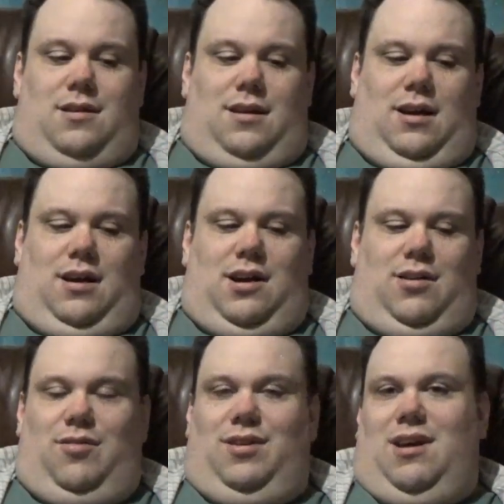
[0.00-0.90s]

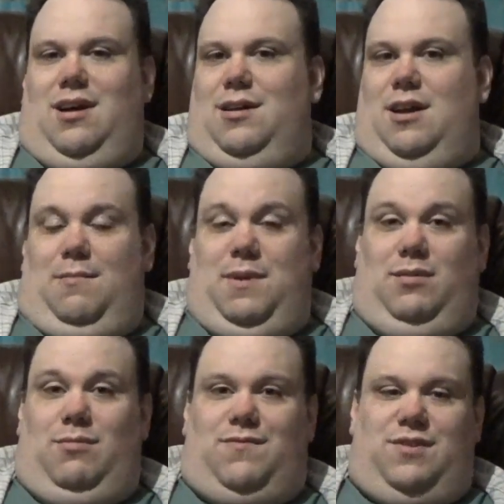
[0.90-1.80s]
Early on,
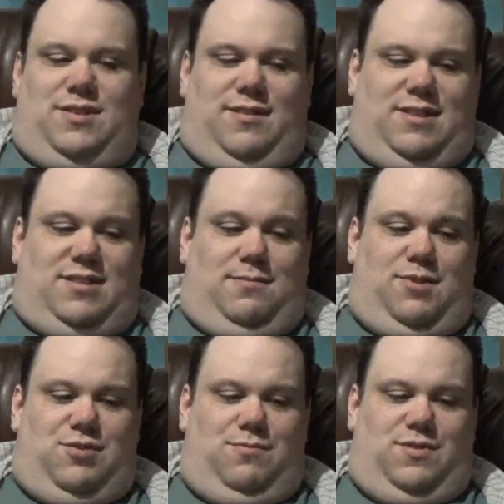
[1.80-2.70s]
Bayley went for a series of
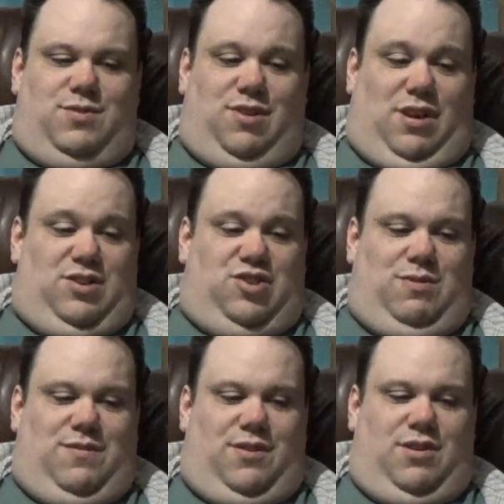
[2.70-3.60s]
submission moves. She
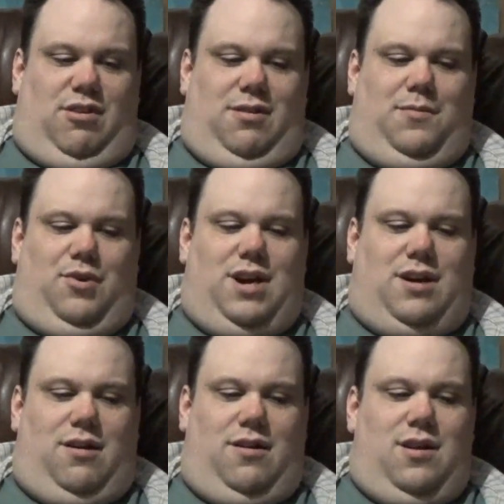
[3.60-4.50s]
went for an arm
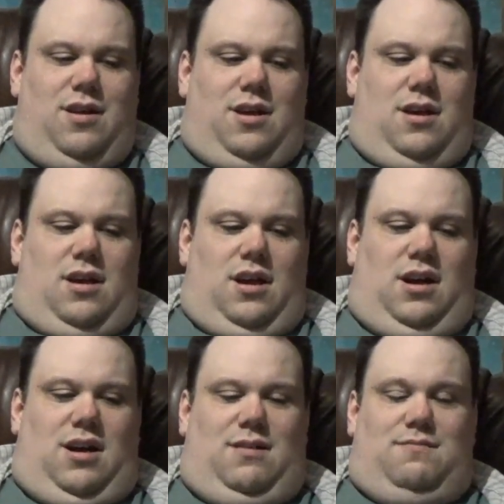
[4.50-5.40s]
breaker.
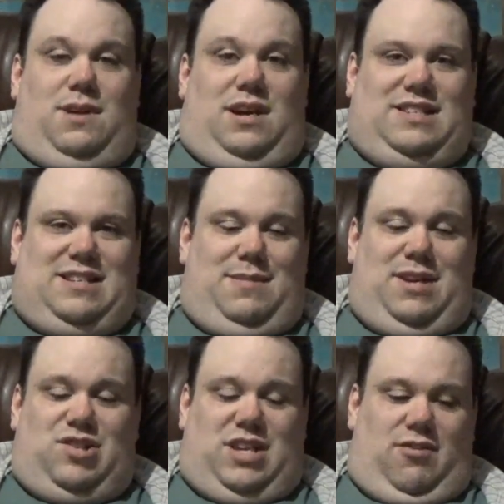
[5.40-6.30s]
Asuka
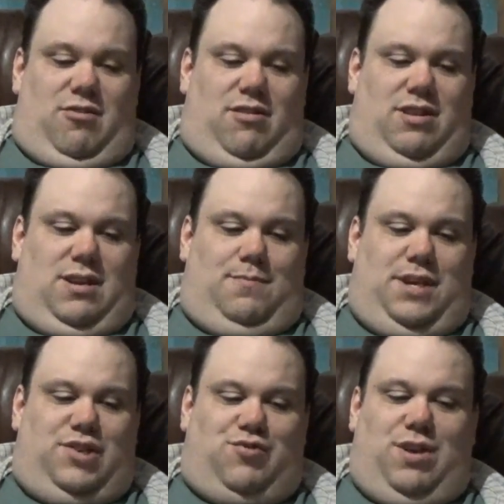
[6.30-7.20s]
managed to counter out and hit a
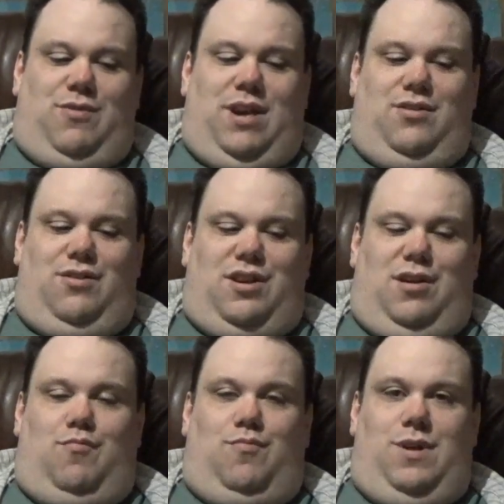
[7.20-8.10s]
big straight right hook
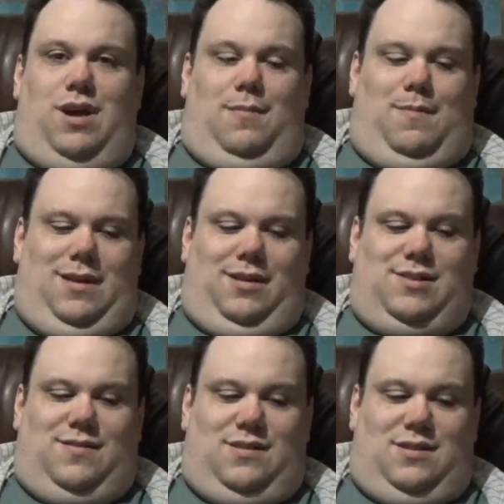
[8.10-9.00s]
on
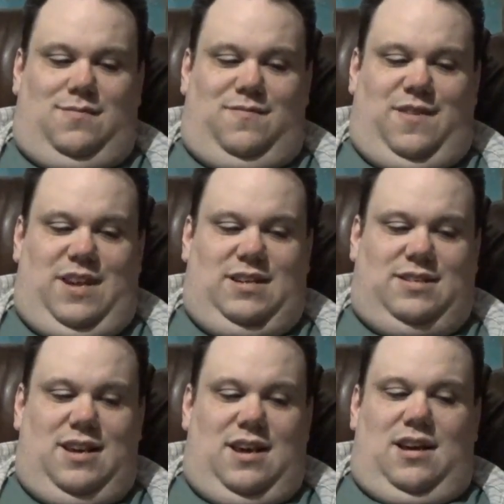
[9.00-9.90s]
Bayley's
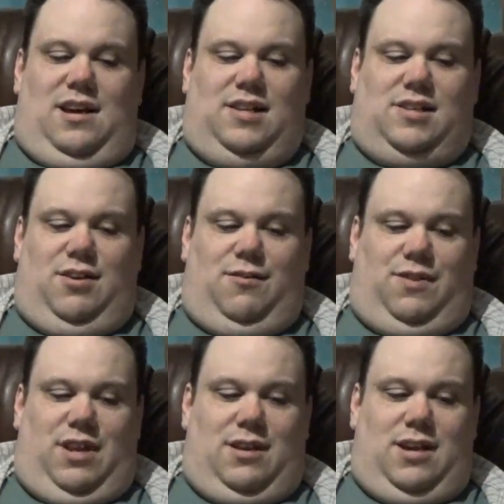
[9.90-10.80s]
face. Asuka hit her
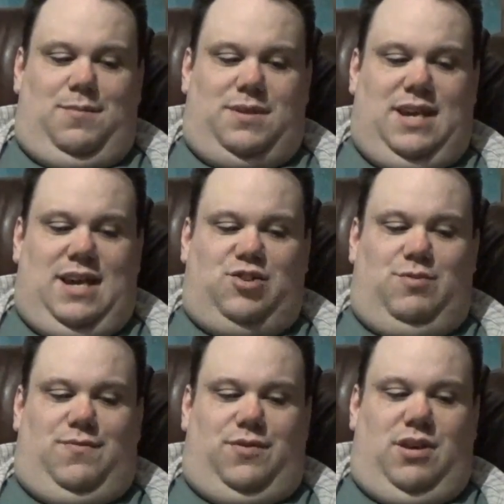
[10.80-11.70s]
flying hip attack. She
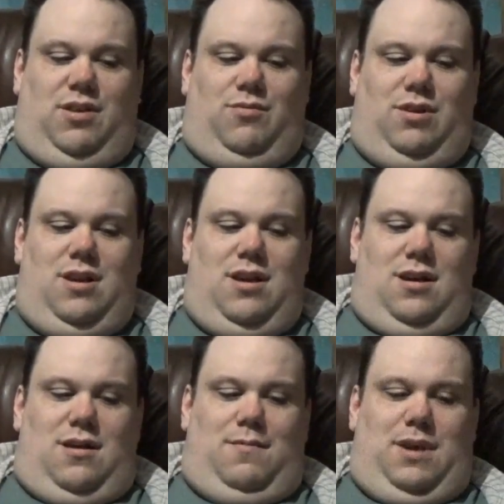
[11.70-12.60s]
went for another one.
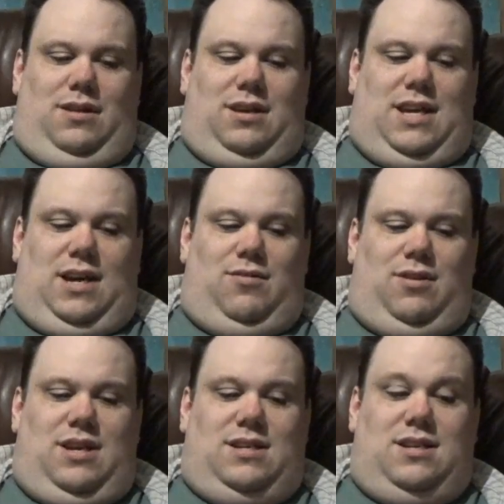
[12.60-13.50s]
Bayley
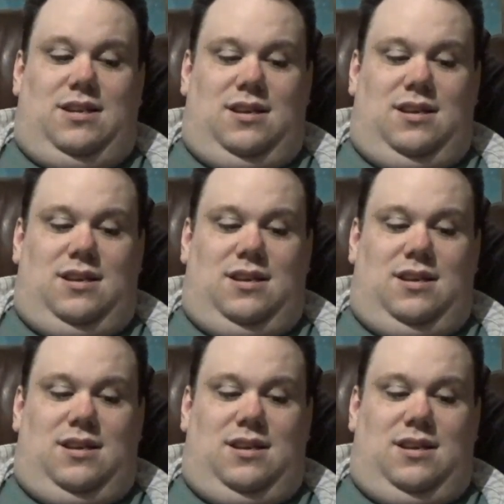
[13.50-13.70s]
countered it.